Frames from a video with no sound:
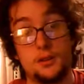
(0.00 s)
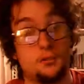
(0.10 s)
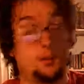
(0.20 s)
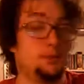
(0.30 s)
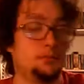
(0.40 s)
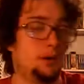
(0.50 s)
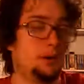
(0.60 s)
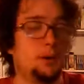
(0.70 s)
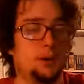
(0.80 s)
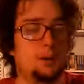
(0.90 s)
my, uh,
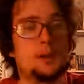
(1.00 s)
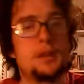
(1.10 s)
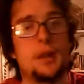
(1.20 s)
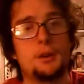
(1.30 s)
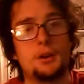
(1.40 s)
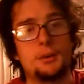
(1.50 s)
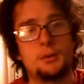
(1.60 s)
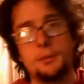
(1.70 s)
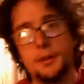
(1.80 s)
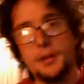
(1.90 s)
my weekly gaming group,
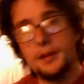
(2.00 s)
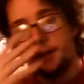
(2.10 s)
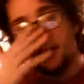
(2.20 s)
will meet,